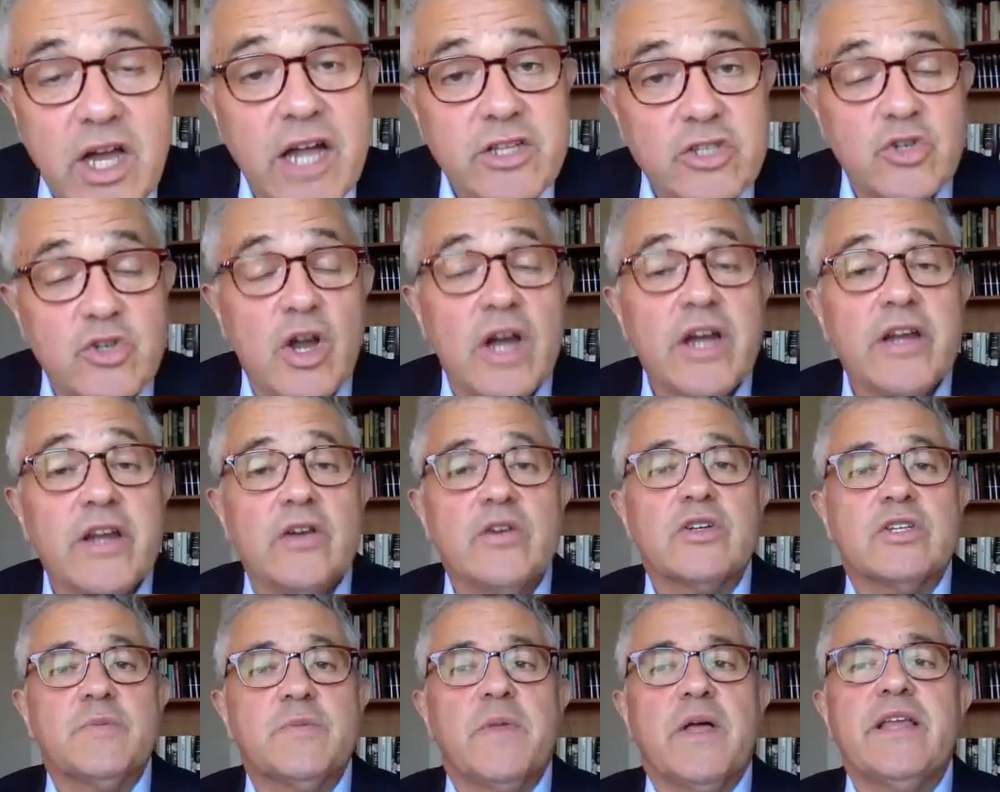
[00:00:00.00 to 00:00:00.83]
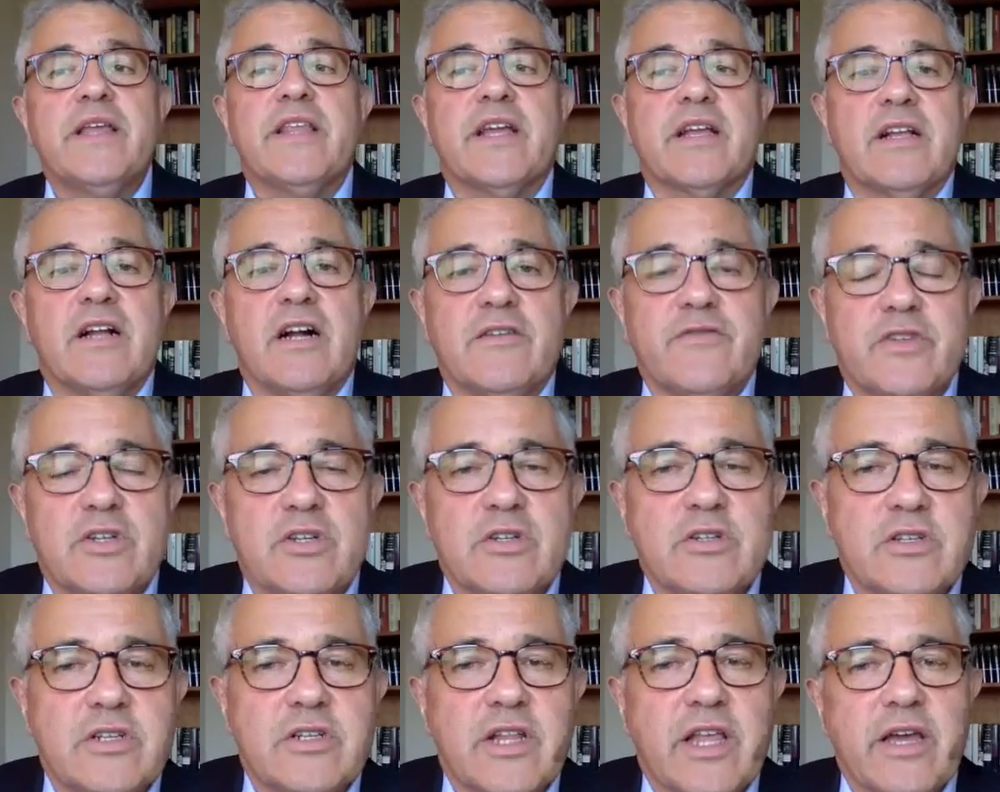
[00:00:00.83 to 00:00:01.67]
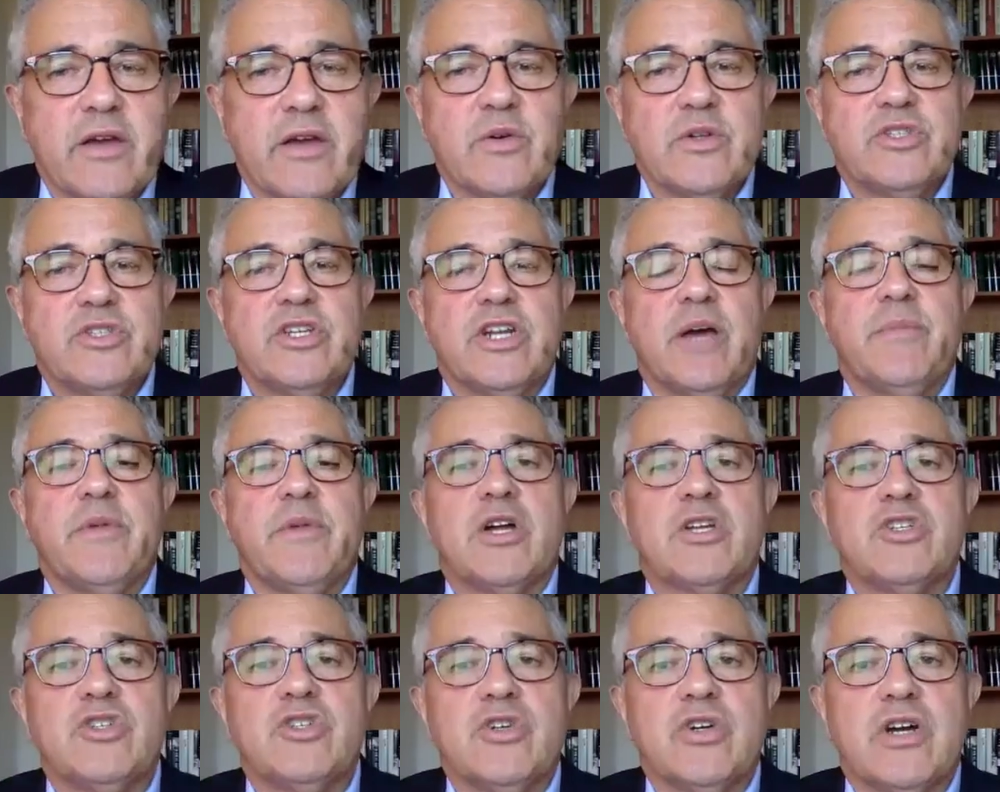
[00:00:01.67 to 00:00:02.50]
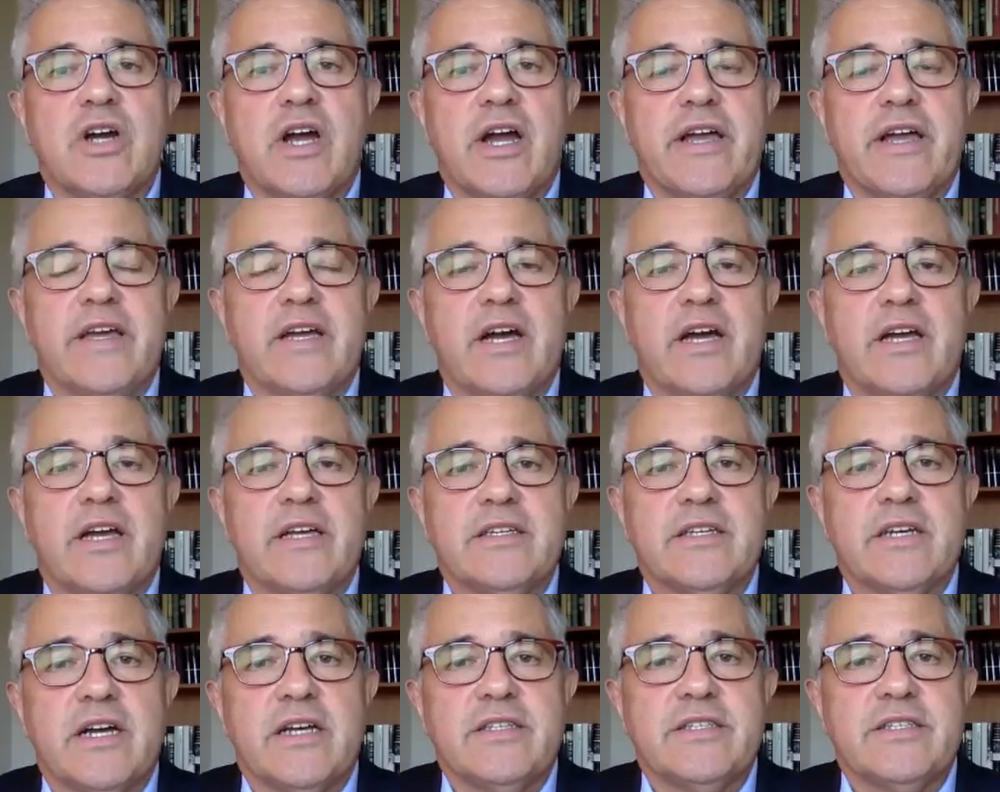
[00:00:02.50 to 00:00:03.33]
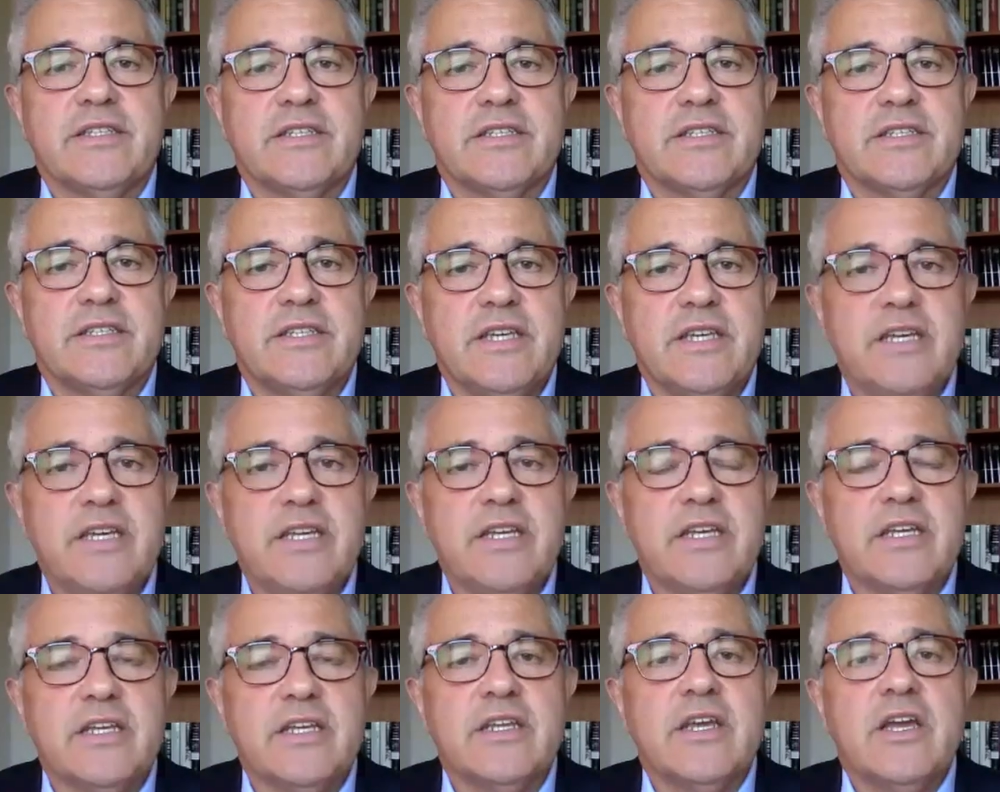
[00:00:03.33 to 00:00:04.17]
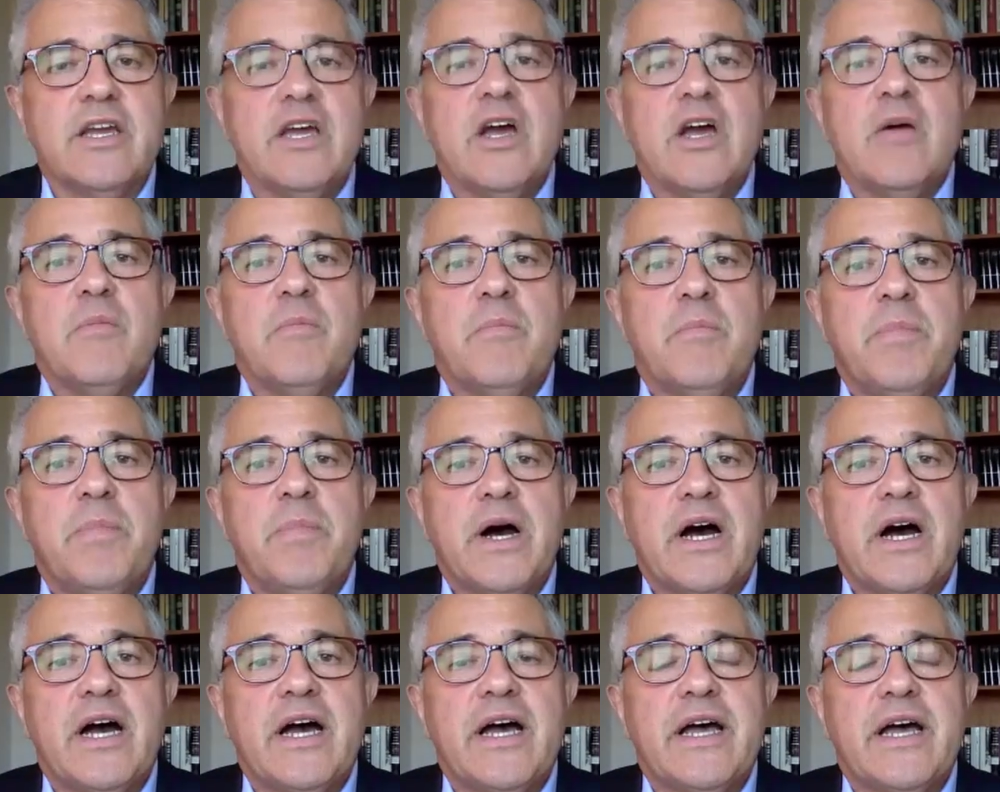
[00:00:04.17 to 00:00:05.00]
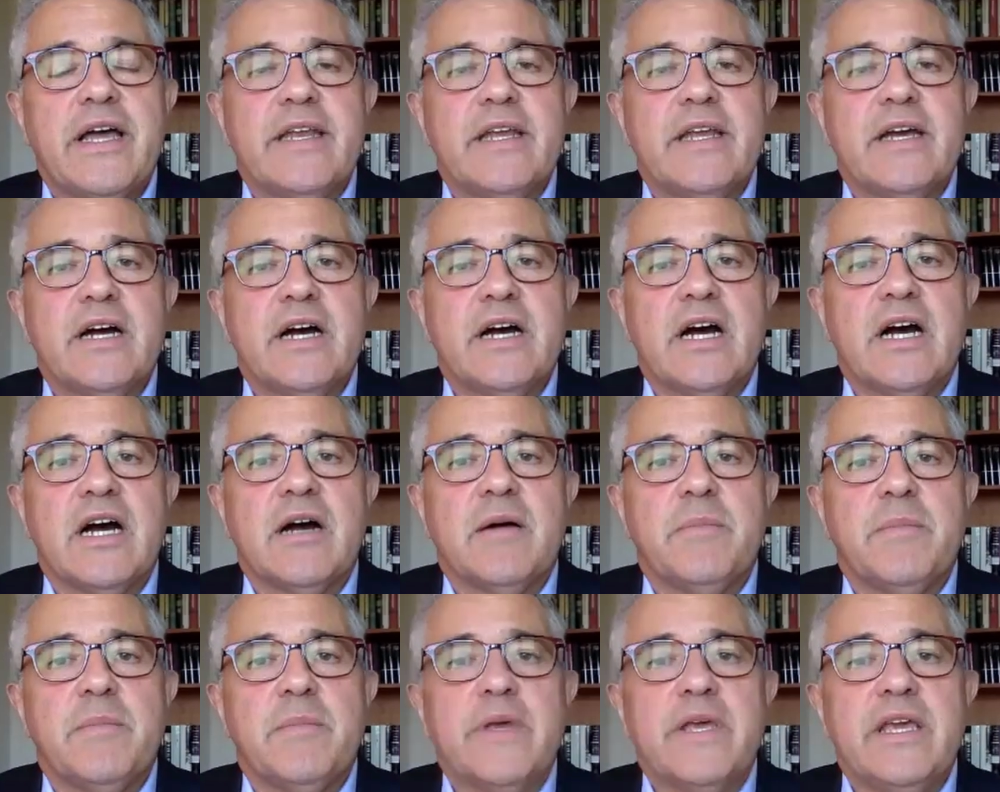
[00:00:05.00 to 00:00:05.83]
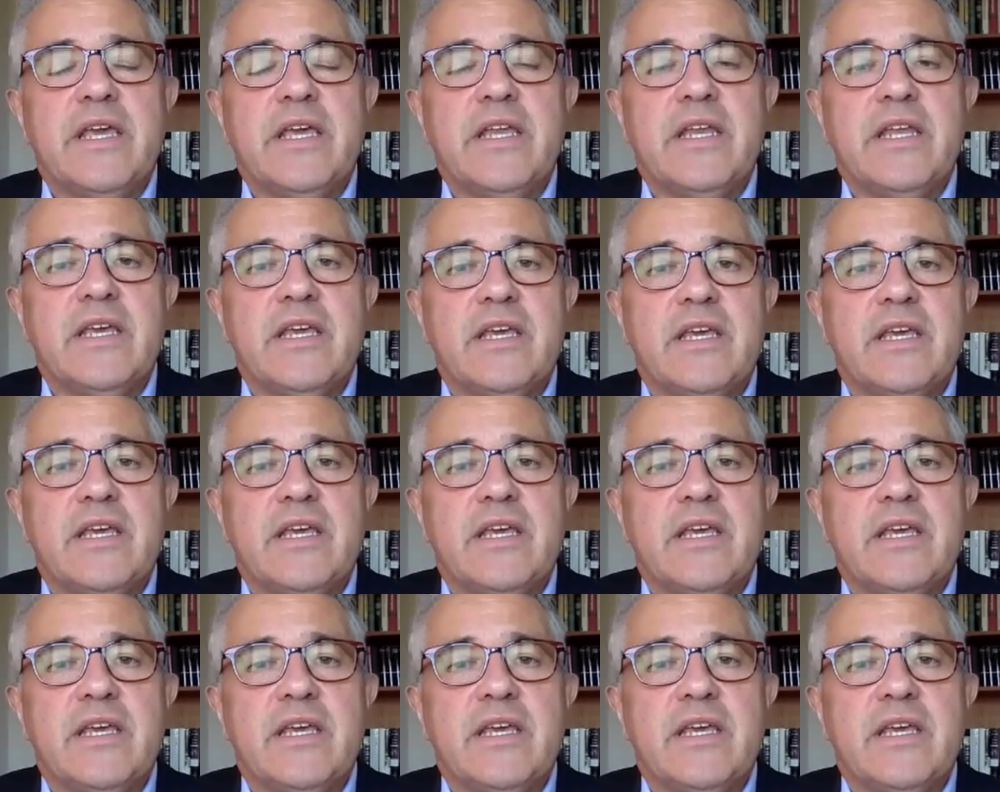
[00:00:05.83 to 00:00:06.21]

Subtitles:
try to explain that convoluted language, and I'm not sure I succeeded, but it